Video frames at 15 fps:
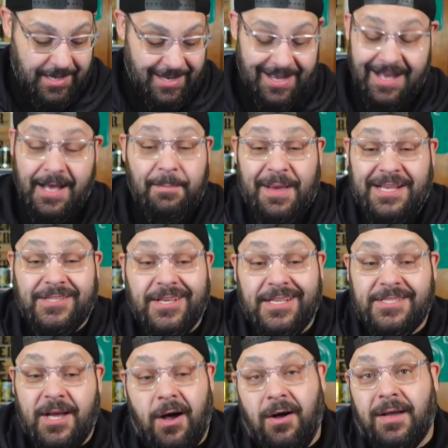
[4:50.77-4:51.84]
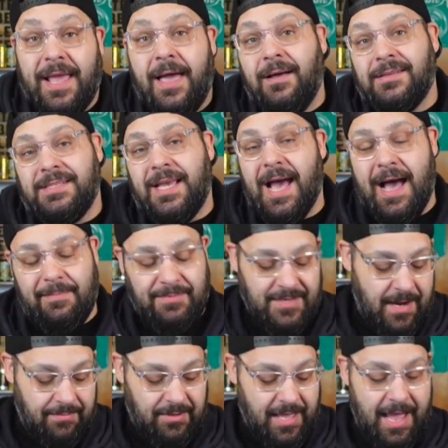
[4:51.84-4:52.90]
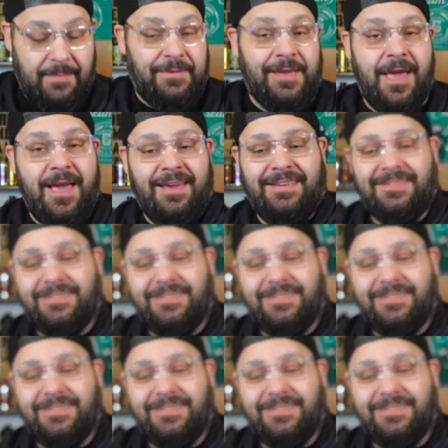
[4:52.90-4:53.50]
Uh, basically, it's all Galaxy Hop double IPA.